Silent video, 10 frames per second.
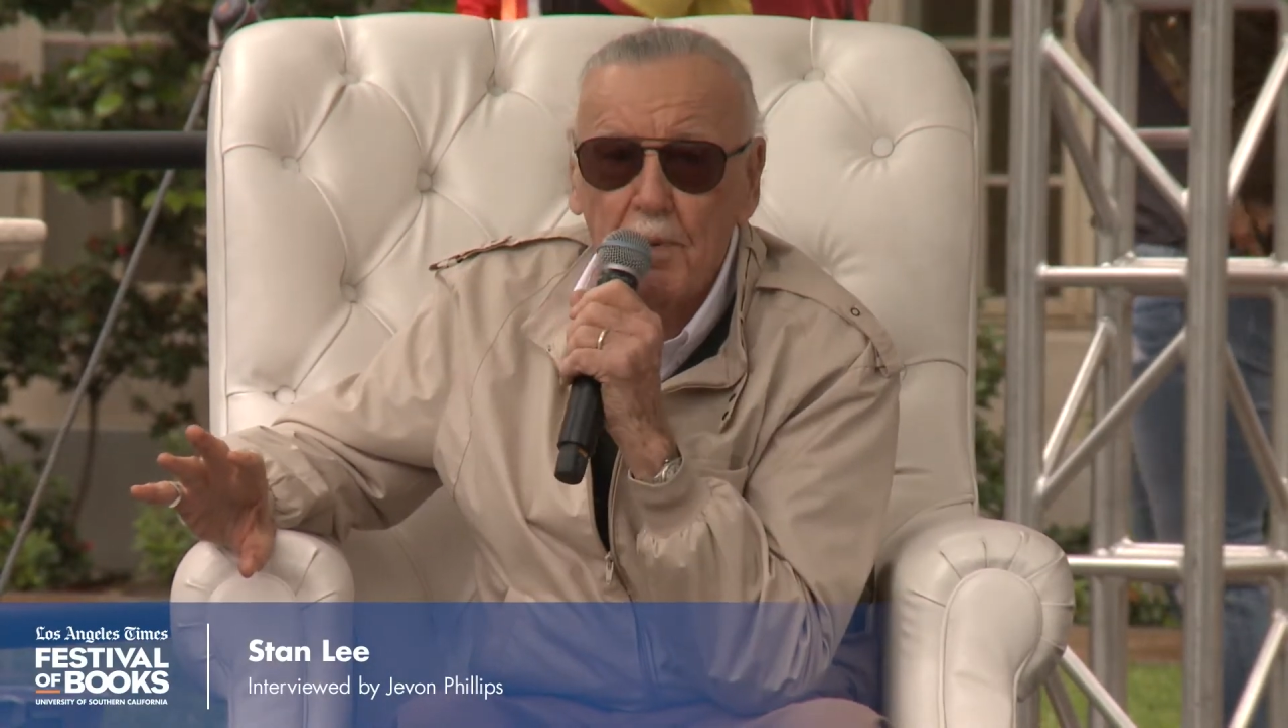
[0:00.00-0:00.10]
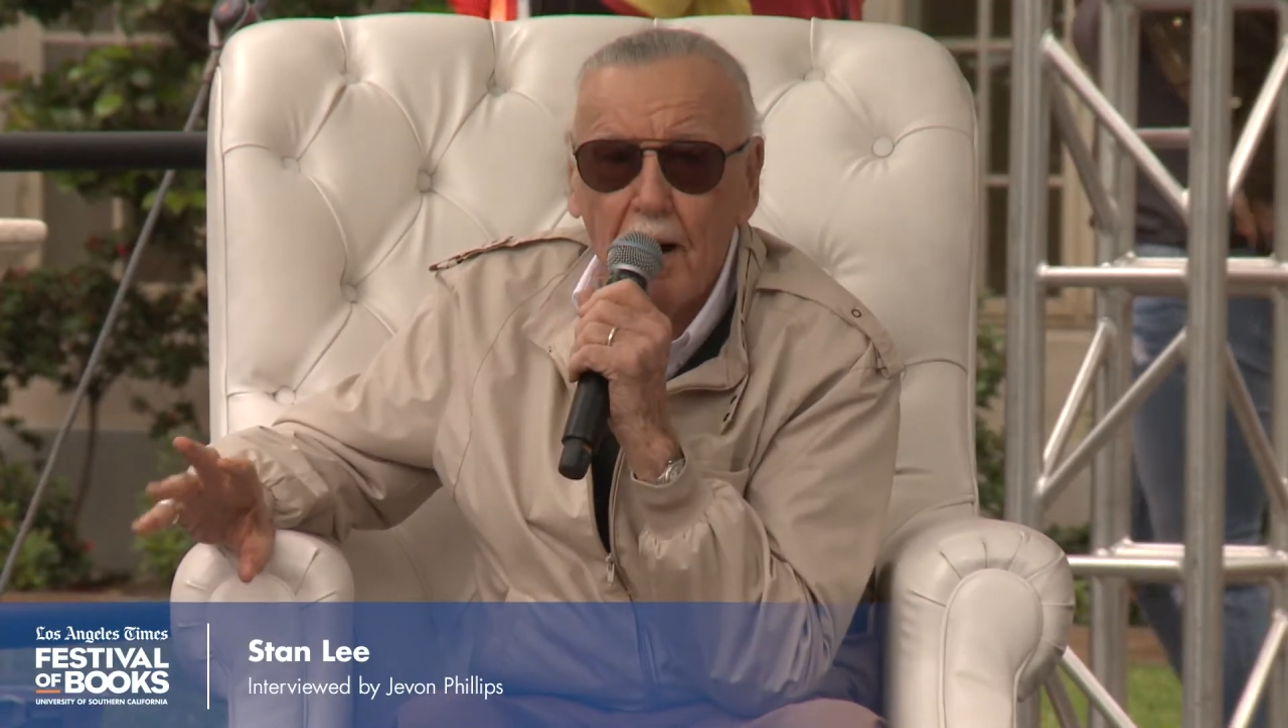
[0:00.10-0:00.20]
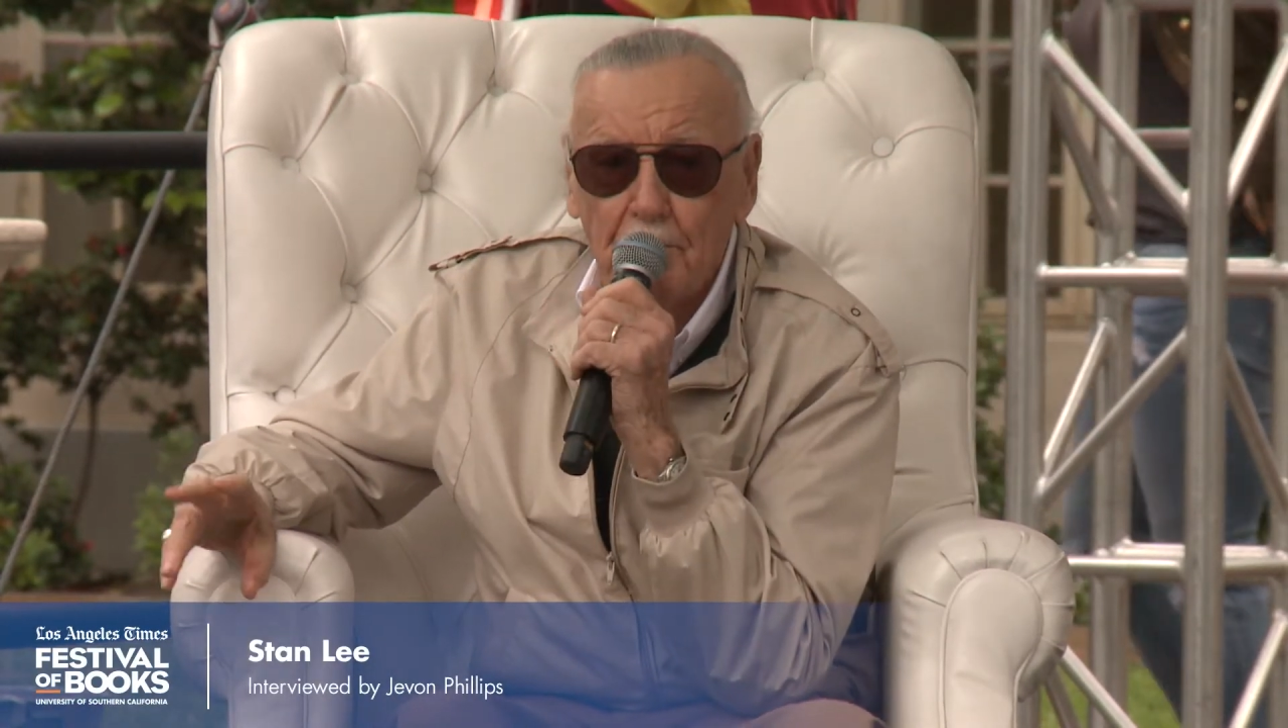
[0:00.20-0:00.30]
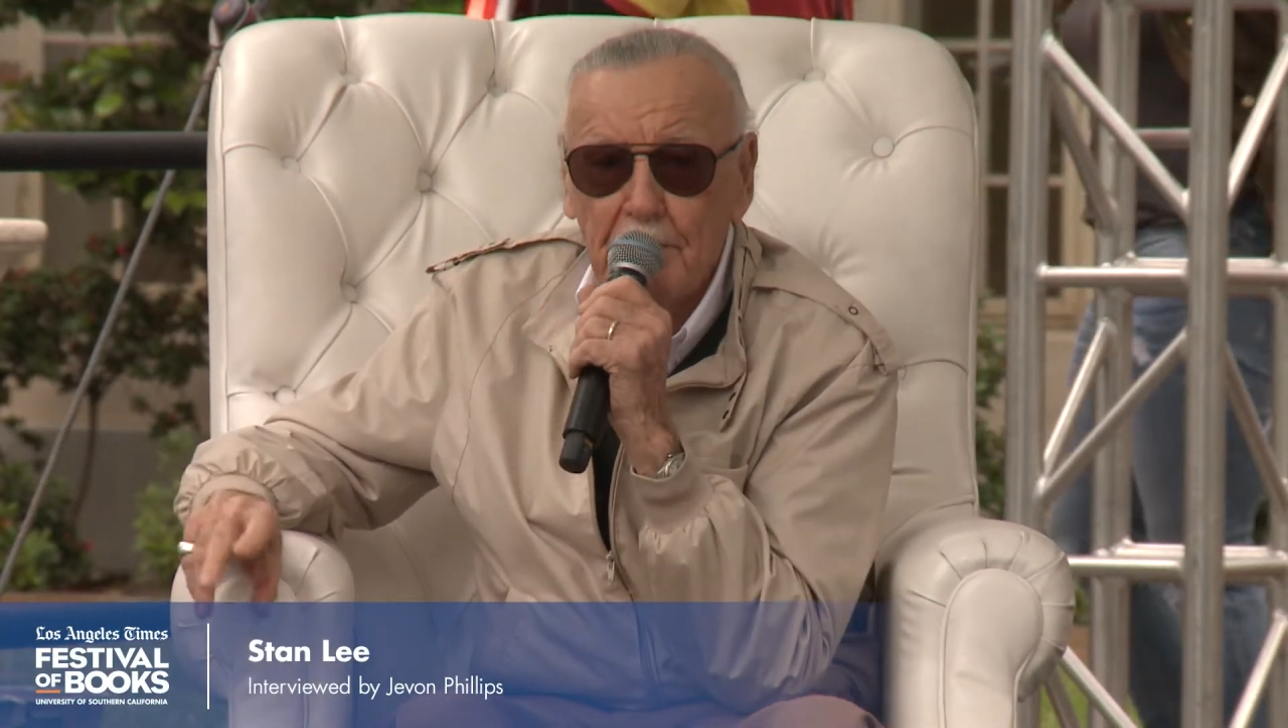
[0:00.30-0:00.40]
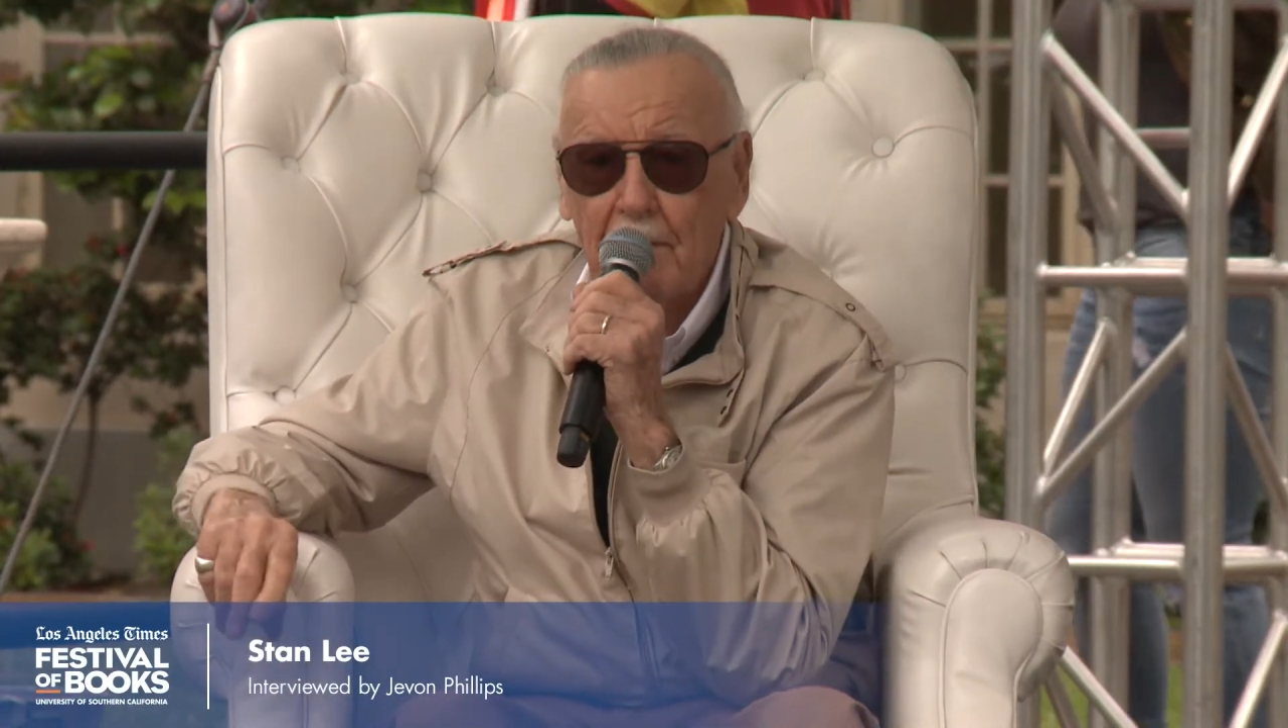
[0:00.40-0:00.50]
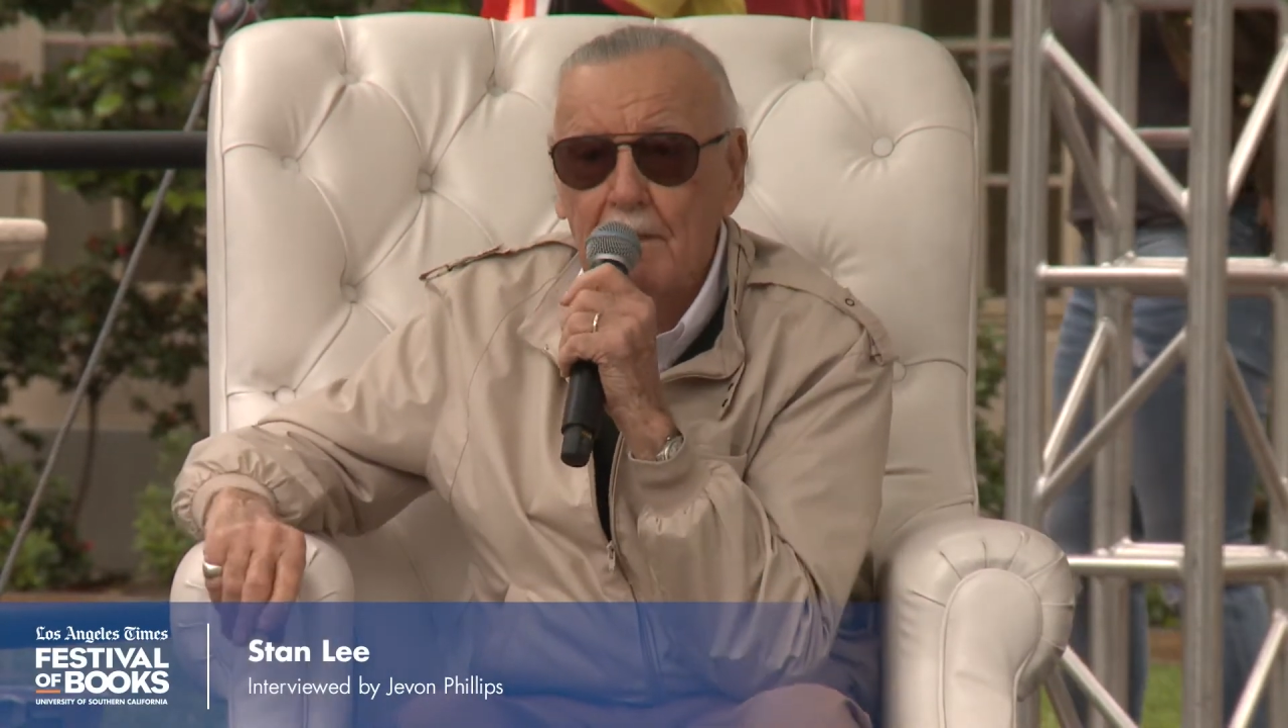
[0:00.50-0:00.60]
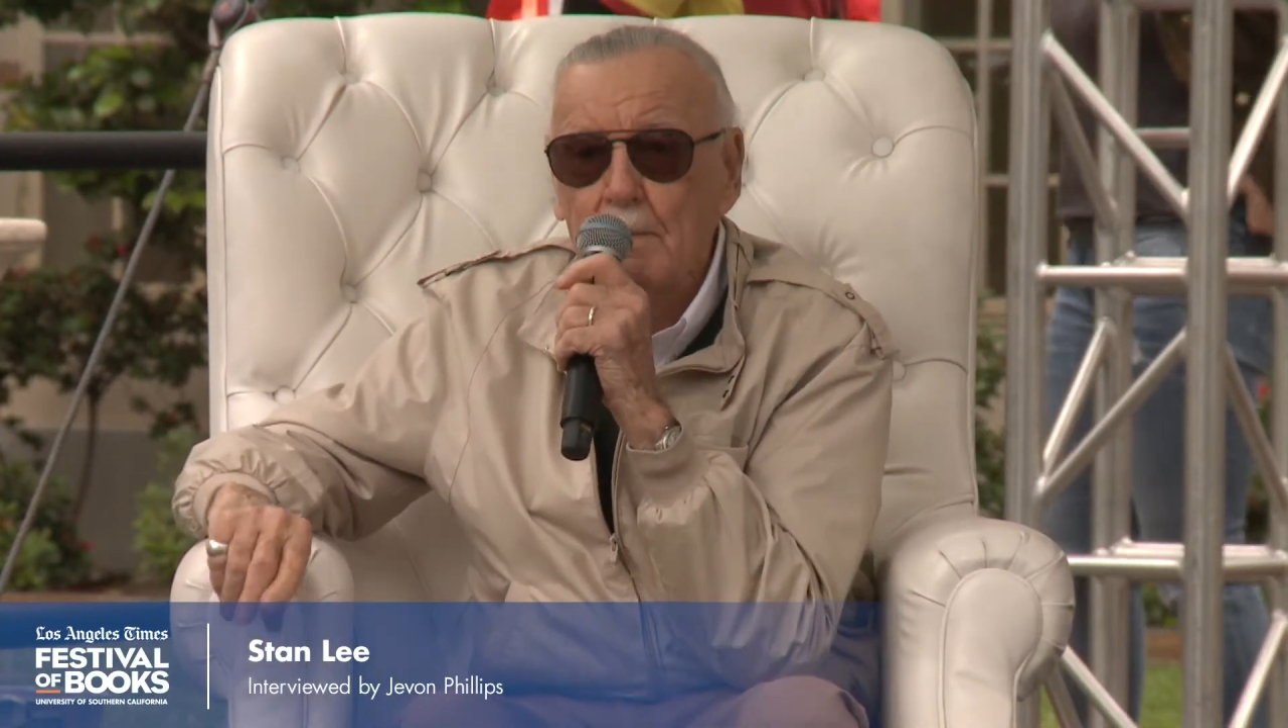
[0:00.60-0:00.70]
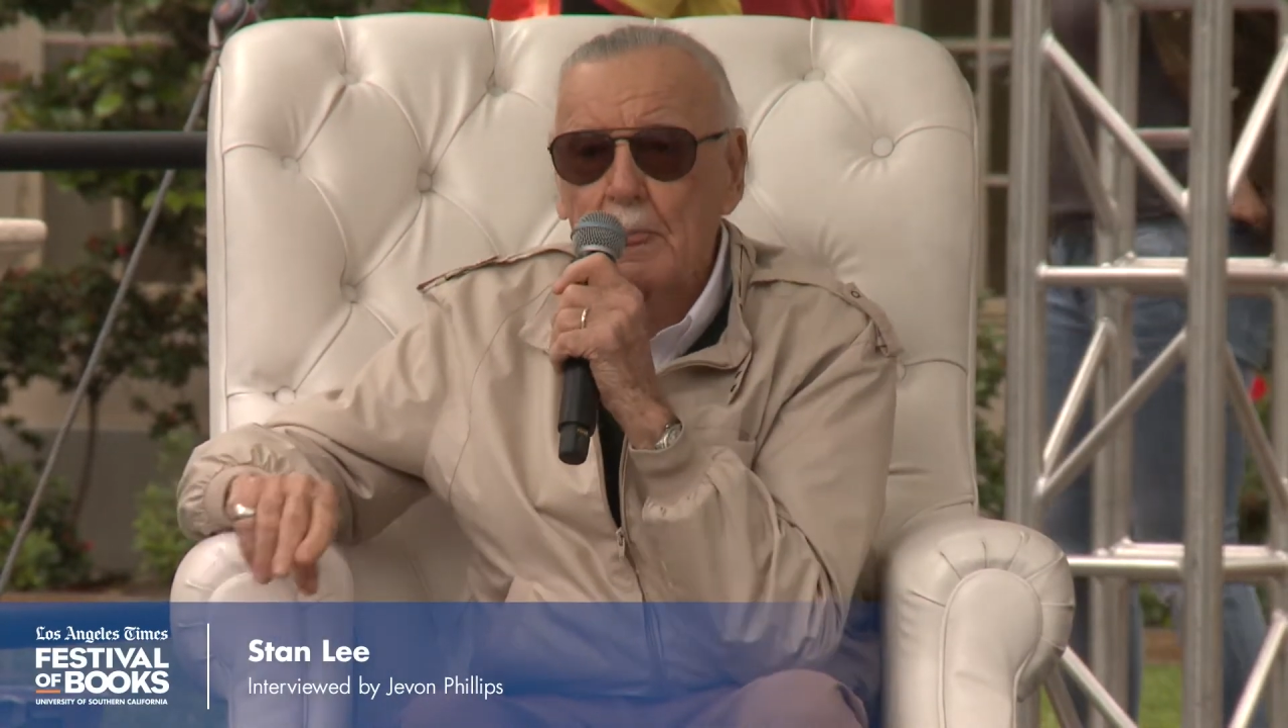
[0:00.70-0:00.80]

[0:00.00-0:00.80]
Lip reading: popular.